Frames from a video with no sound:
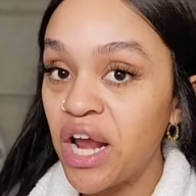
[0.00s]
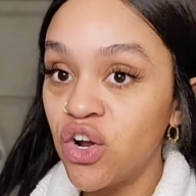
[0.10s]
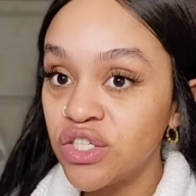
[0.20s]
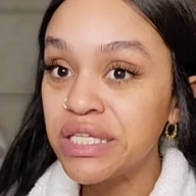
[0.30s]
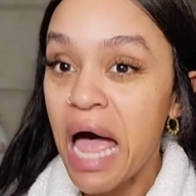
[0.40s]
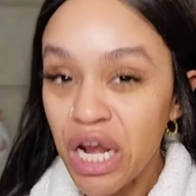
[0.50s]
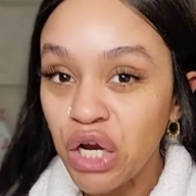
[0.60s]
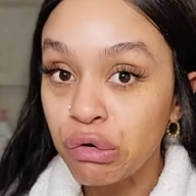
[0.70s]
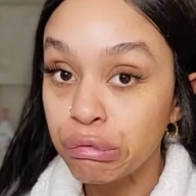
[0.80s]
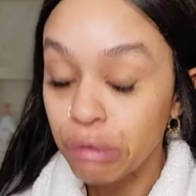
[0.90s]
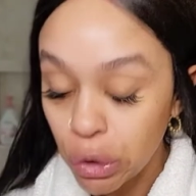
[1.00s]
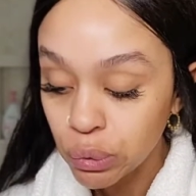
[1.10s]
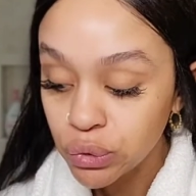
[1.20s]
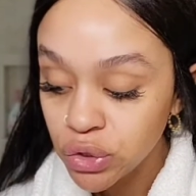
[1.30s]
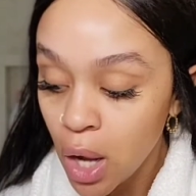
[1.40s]
It looks kind of
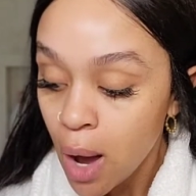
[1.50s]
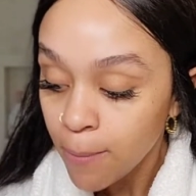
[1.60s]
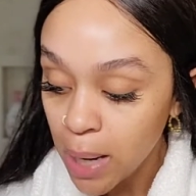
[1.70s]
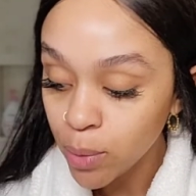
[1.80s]
gross, but I'm